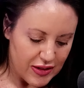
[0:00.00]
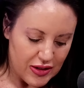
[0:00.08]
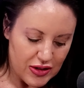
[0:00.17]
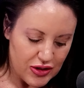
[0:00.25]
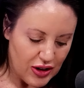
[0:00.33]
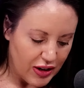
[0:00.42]

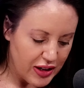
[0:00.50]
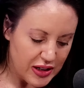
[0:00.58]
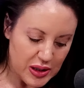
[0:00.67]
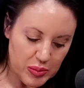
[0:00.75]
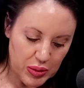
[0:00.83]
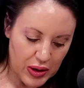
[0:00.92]
shocking
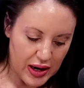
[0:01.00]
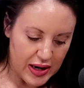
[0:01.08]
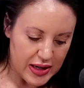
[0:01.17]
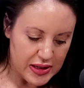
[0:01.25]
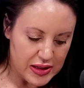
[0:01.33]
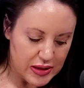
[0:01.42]

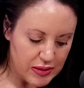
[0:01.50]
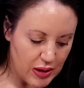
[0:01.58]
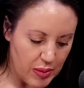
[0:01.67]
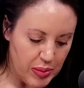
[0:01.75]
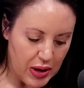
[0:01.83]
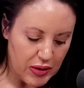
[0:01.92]
surprise
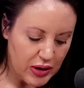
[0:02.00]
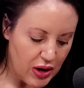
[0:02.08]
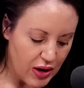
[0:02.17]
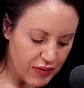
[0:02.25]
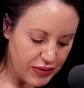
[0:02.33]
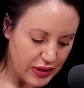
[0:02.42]
about a
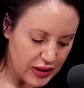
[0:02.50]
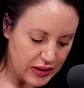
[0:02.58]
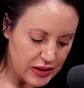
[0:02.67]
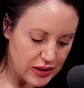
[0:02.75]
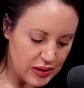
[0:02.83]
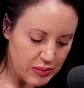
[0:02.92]

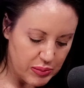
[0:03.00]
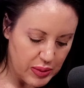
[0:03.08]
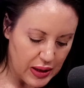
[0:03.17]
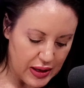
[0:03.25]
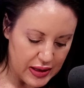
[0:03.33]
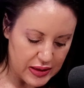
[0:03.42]
conflict,
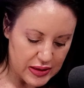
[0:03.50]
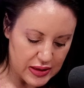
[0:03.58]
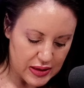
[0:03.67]
but